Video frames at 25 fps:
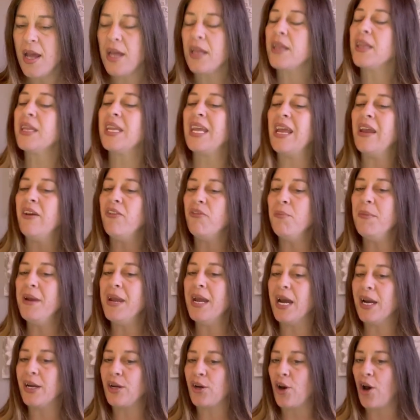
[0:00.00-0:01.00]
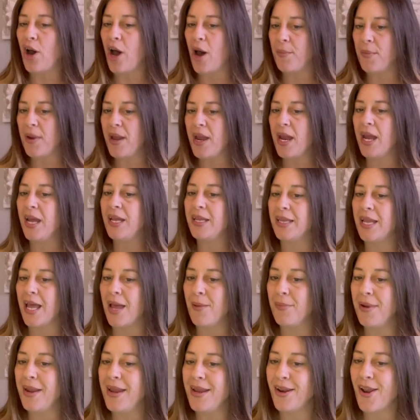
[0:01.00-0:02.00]
Leave me a comment and
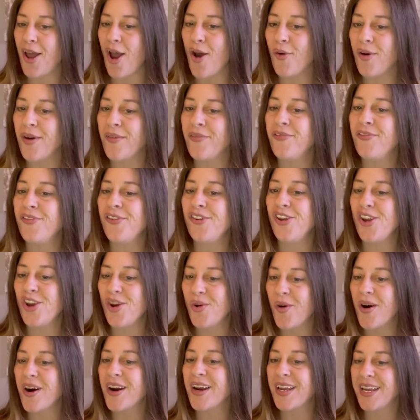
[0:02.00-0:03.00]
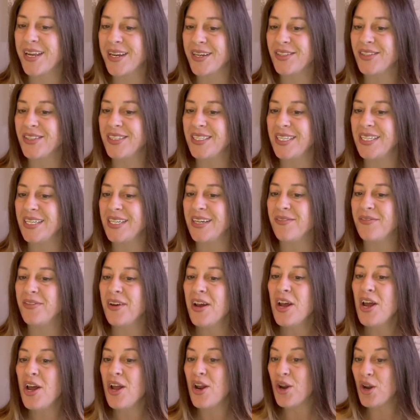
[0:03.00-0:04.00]
let me know if you are guilty of
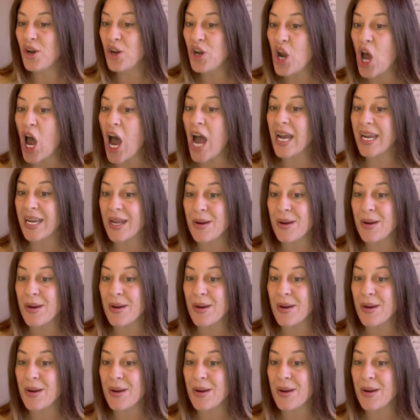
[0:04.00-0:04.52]
not